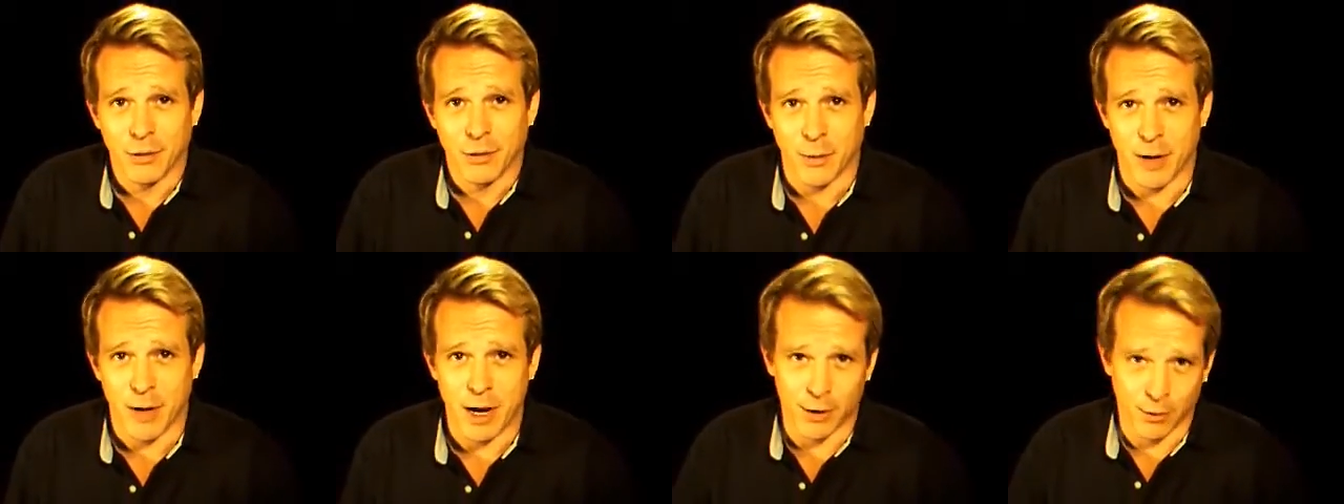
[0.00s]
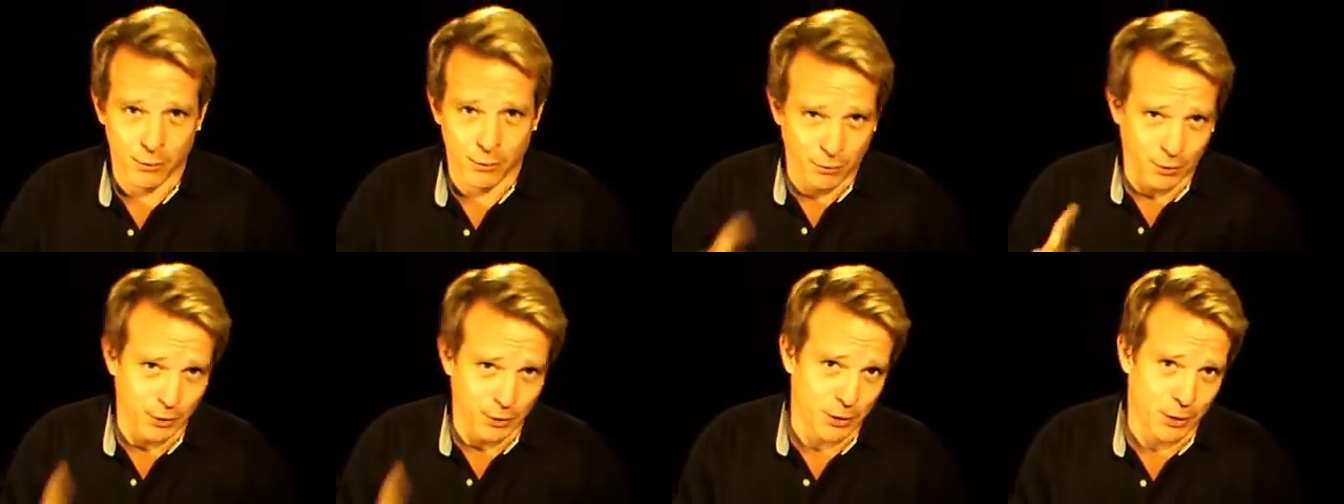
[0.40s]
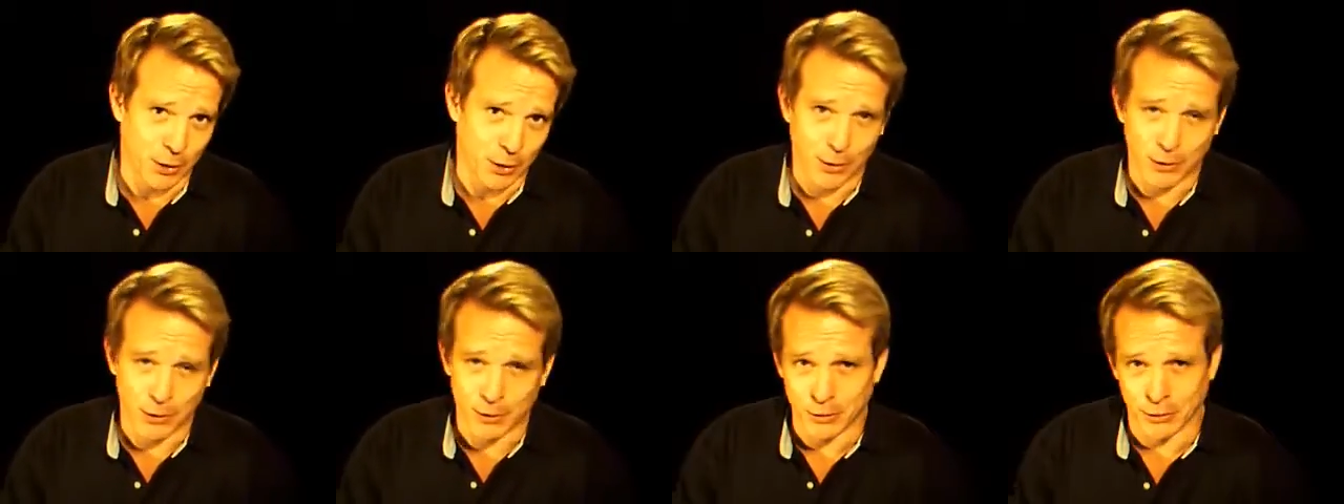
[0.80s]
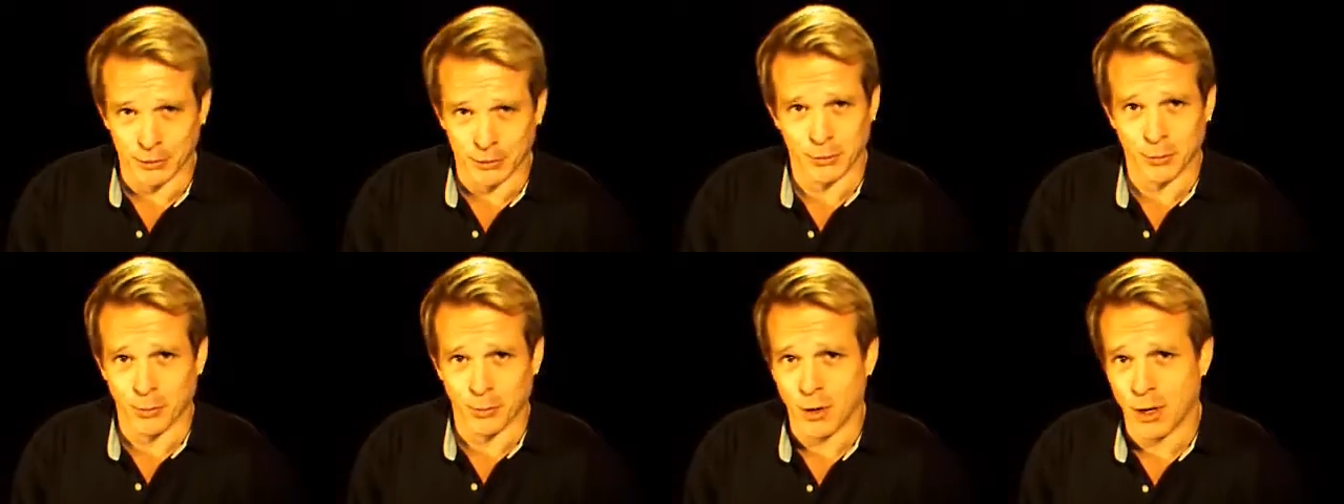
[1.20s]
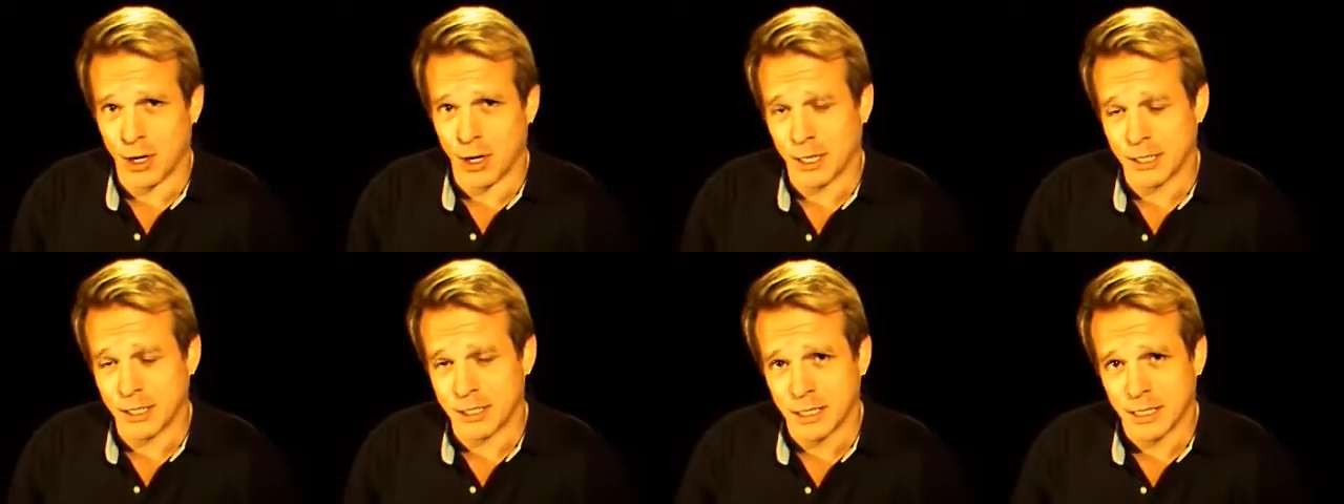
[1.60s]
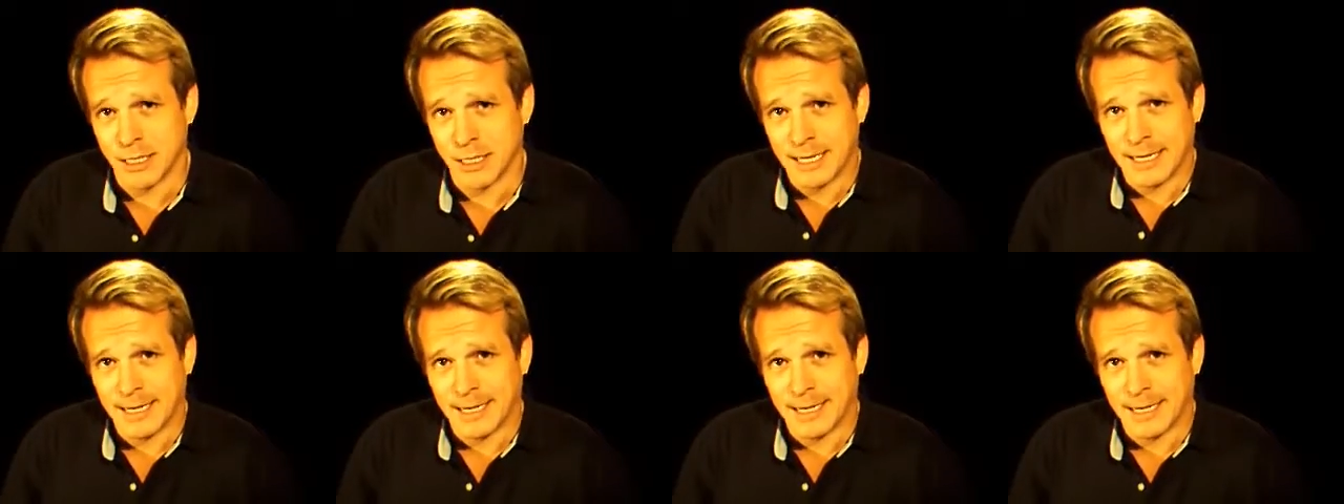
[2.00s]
three hundred for the curtain, the rods,